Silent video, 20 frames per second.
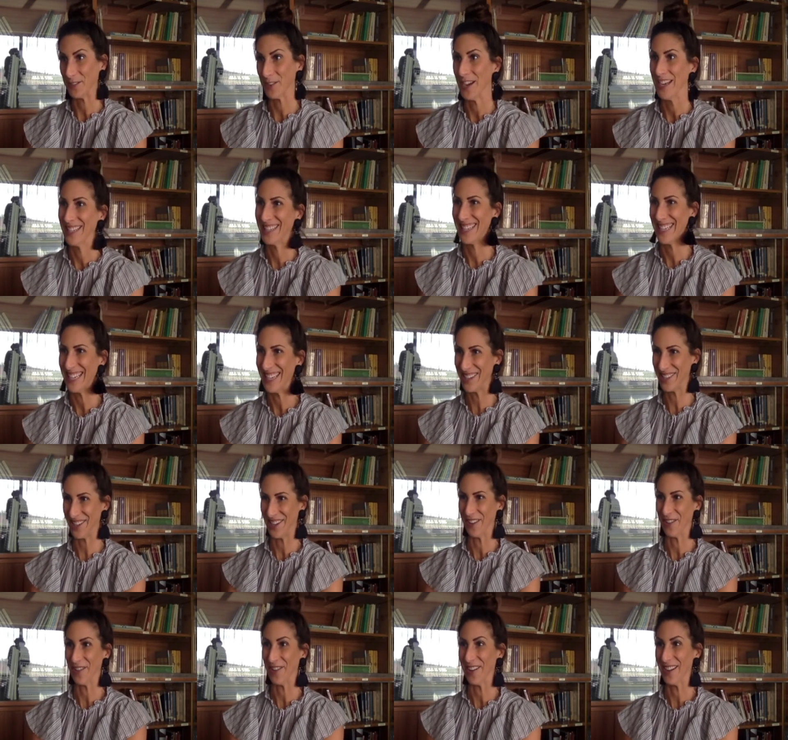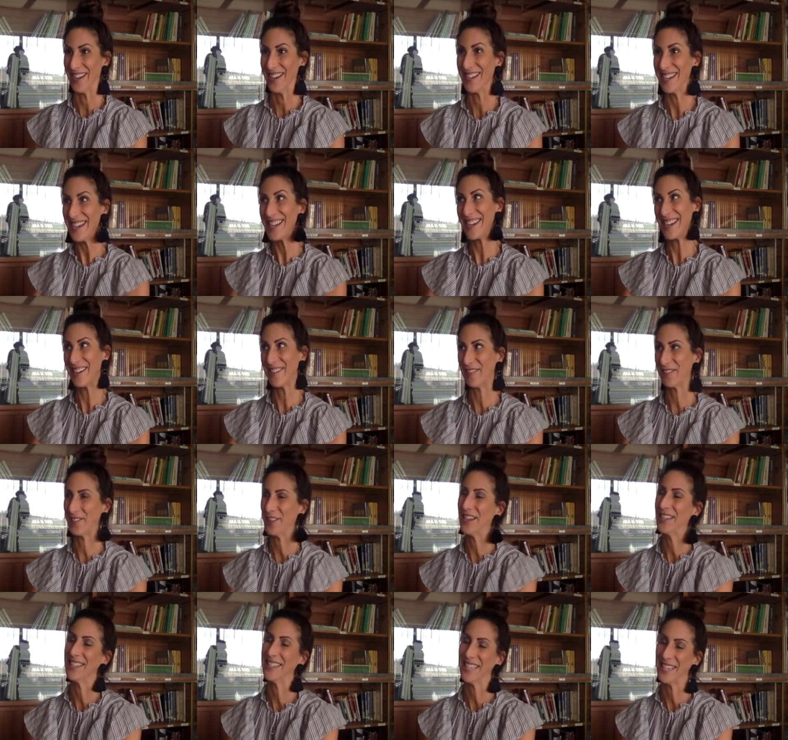translation or in a need of
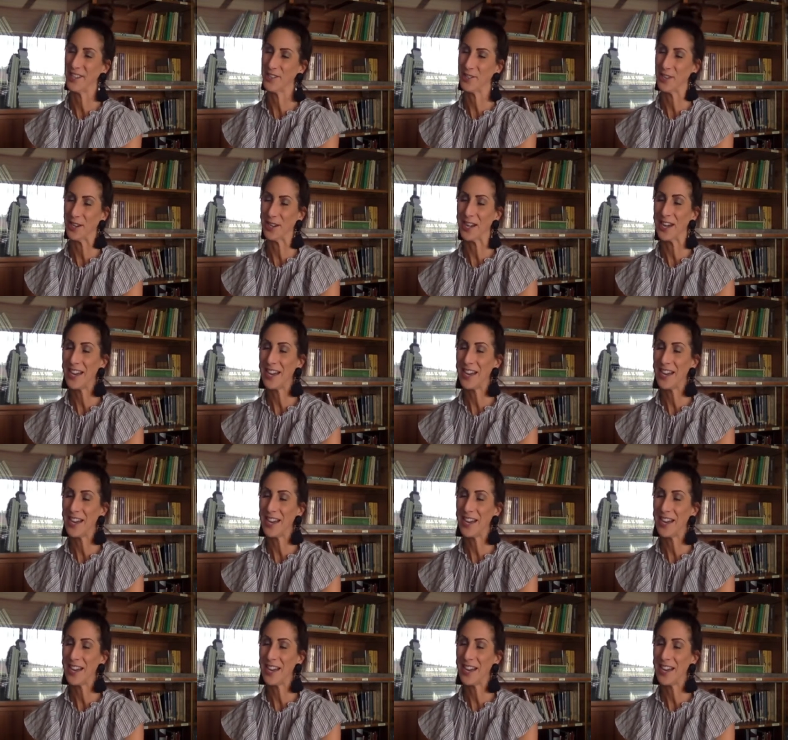translation. Sorry,